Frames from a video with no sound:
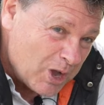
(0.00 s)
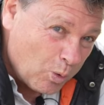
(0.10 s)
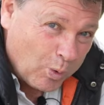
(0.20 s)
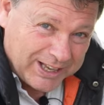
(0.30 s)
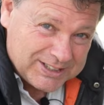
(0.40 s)

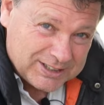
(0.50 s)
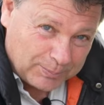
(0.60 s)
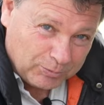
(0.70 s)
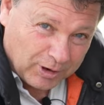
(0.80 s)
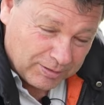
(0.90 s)
wet
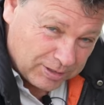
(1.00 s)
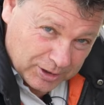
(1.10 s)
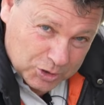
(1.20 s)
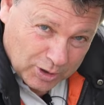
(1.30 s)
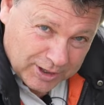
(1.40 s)
sump rather than
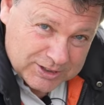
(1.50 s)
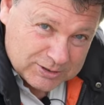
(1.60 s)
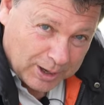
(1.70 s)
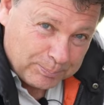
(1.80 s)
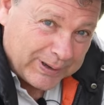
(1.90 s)
a dry
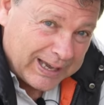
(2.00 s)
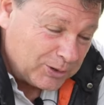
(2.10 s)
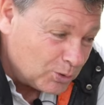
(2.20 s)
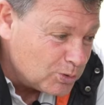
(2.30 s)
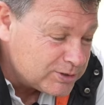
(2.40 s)
sump,
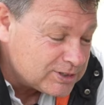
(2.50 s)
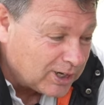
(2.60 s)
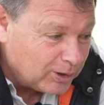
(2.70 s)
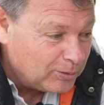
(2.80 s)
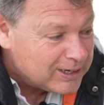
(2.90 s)
and
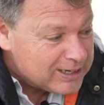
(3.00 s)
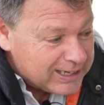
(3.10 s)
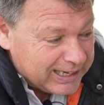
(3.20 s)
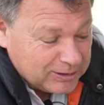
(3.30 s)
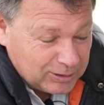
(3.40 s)
also
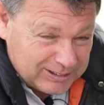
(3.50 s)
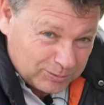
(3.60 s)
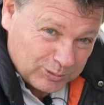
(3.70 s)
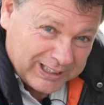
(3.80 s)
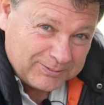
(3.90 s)

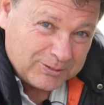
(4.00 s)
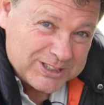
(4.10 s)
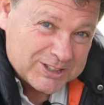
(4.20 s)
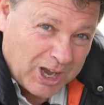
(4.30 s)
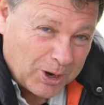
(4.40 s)
whenever
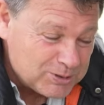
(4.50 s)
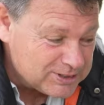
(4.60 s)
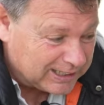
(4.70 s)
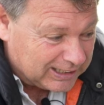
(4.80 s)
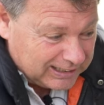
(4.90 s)
it's
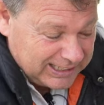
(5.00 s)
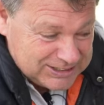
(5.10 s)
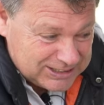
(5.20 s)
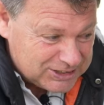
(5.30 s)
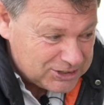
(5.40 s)
coasting it'll
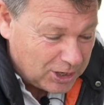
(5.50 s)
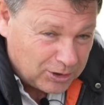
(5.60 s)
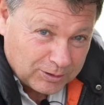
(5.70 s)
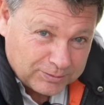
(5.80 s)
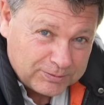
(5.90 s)
actually shut
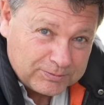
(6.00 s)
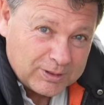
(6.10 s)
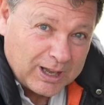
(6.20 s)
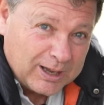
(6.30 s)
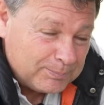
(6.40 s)
off
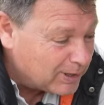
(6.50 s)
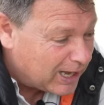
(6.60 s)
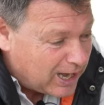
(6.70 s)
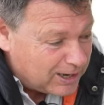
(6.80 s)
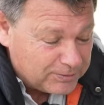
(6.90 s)

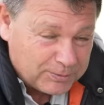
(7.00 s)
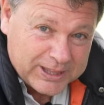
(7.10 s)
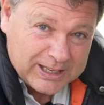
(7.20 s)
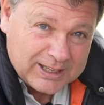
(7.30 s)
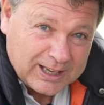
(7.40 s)
half of
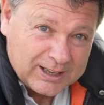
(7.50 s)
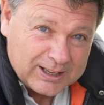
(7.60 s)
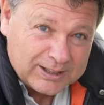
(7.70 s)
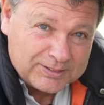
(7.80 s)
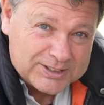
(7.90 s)

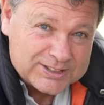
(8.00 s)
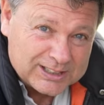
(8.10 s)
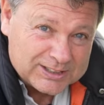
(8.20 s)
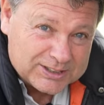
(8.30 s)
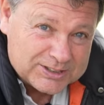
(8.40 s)
the
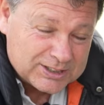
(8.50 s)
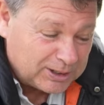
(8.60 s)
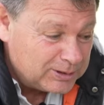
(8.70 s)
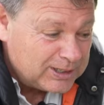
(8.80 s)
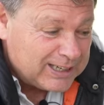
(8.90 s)
cylinders,
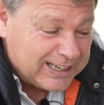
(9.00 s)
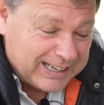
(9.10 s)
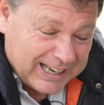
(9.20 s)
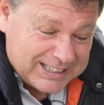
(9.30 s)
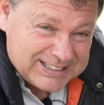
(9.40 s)
so
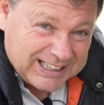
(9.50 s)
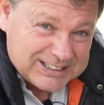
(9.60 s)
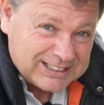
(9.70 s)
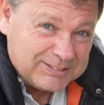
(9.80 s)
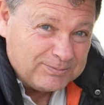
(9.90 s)
it is
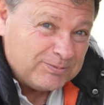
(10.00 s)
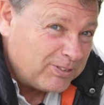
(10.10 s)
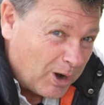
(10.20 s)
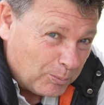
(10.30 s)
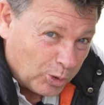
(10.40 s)
actually
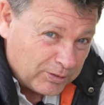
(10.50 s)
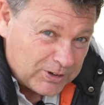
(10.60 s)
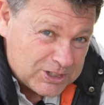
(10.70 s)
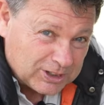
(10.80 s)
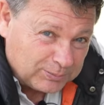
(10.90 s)
far more
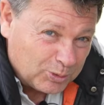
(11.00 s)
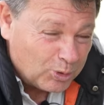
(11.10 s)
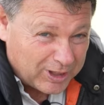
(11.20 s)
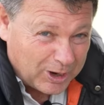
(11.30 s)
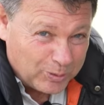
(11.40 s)
efficient,
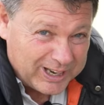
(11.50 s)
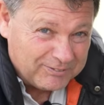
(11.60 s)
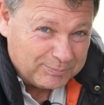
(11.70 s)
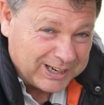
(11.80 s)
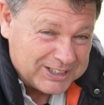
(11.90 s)
although we
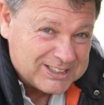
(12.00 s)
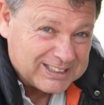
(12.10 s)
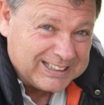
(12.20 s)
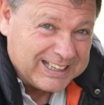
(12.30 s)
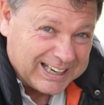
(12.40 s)
haven't managed to
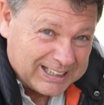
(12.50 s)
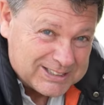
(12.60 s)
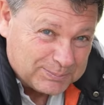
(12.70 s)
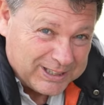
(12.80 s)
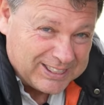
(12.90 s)
get it
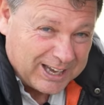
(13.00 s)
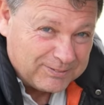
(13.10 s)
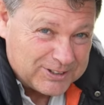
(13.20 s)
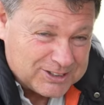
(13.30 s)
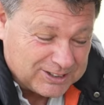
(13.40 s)
to be that
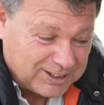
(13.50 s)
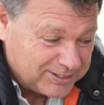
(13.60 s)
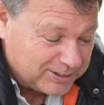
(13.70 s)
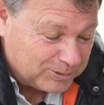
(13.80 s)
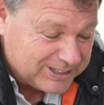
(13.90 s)
efficient. I
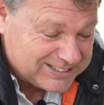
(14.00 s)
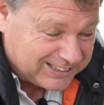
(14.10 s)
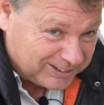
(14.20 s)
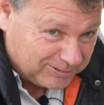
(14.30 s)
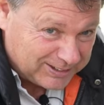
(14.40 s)
think we're
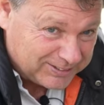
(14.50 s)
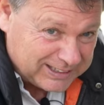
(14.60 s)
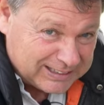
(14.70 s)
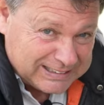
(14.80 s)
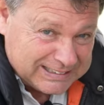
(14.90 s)
sitting around the
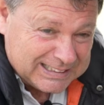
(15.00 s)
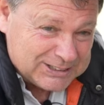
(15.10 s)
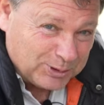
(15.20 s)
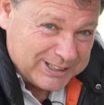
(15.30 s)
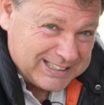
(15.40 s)

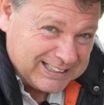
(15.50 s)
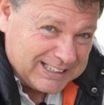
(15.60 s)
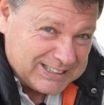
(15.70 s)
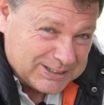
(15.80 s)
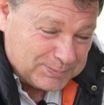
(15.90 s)
20
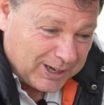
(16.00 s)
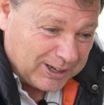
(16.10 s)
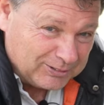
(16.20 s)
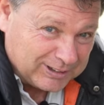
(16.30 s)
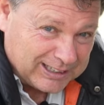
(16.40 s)
litres per
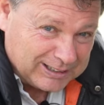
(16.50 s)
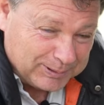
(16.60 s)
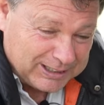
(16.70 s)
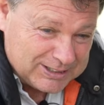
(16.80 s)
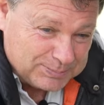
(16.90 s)
100
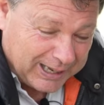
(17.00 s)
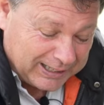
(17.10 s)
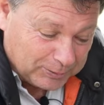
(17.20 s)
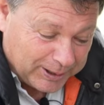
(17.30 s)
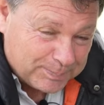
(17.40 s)
kilometres. But
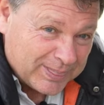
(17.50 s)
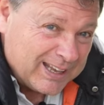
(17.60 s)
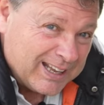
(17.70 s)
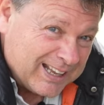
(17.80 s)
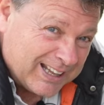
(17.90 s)
anyway,
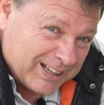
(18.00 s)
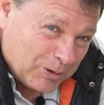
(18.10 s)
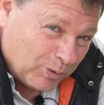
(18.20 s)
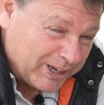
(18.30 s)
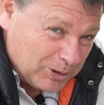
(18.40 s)

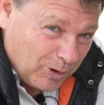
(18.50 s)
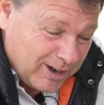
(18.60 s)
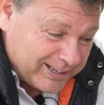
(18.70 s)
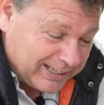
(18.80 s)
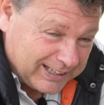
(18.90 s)
when you are
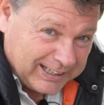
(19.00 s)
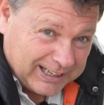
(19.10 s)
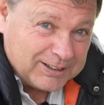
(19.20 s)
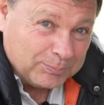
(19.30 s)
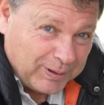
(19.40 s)
kicking
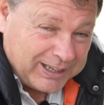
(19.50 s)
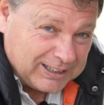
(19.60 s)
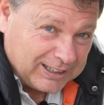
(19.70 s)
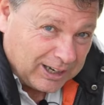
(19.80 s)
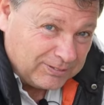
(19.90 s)
it and making
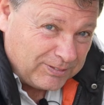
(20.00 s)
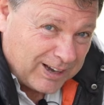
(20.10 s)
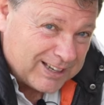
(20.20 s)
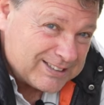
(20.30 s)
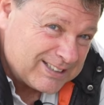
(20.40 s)
it go
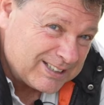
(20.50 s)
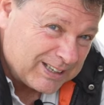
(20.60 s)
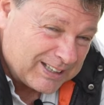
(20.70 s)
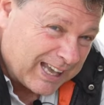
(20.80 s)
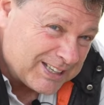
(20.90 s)
fast,
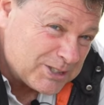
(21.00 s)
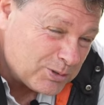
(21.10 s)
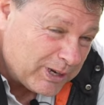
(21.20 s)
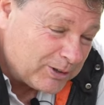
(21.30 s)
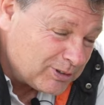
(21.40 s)
it has
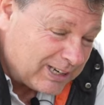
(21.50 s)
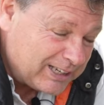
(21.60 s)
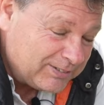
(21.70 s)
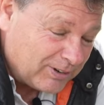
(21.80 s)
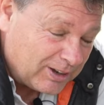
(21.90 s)

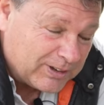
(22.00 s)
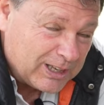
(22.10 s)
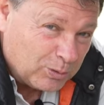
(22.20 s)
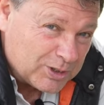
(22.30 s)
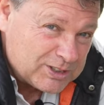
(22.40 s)
385
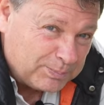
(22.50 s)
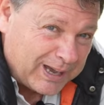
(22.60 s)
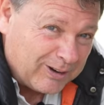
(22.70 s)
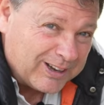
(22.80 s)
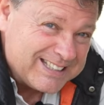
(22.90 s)
kilowatts of
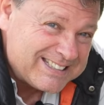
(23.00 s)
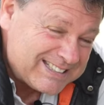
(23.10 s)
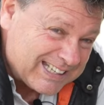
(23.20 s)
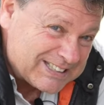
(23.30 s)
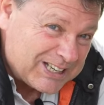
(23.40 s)
power and
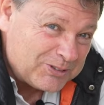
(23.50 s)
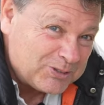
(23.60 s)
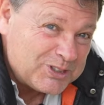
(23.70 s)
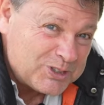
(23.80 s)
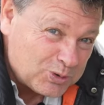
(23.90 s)

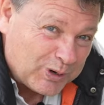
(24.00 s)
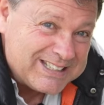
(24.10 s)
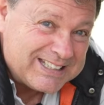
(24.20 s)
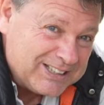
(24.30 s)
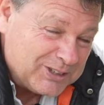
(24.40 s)

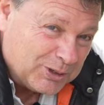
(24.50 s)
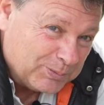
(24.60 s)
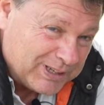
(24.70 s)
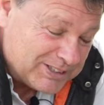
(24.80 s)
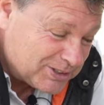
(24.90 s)
620
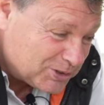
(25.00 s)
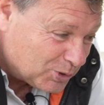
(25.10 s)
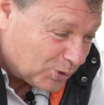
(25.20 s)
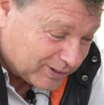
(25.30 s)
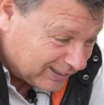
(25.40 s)
newton meters of
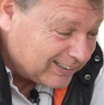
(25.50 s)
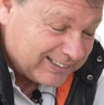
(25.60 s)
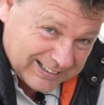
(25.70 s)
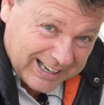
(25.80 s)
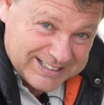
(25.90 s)
torque.
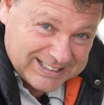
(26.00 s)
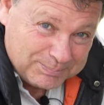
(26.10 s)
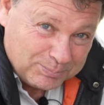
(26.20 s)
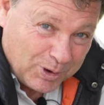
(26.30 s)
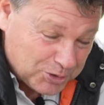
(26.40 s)
That is a
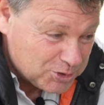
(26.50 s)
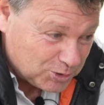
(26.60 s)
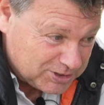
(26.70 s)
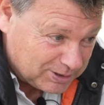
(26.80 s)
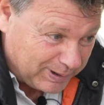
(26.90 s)

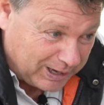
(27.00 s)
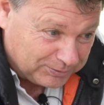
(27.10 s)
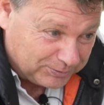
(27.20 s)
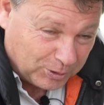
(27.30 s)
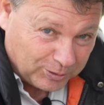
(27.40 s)
monstrous
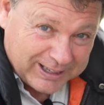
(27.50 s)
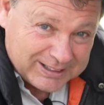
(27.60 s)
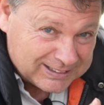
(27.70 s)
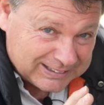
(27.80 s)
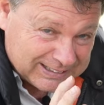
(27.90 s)
amount for
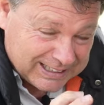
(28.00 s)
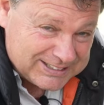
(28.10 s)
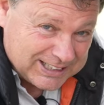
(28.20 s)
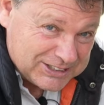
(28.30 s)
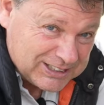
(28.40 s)

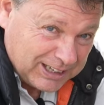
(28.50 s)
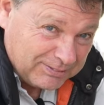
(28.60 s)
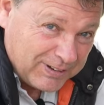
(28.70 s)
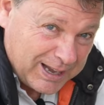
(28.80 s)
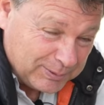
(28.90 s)
essentially a
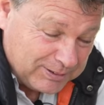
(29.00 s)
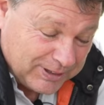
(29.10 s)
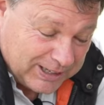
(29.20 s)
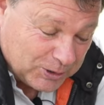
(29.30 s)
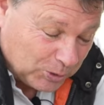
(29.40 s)
family
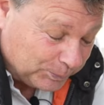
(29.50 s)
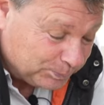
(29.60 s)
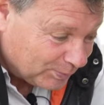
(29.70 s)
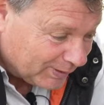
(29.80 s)
vehicle.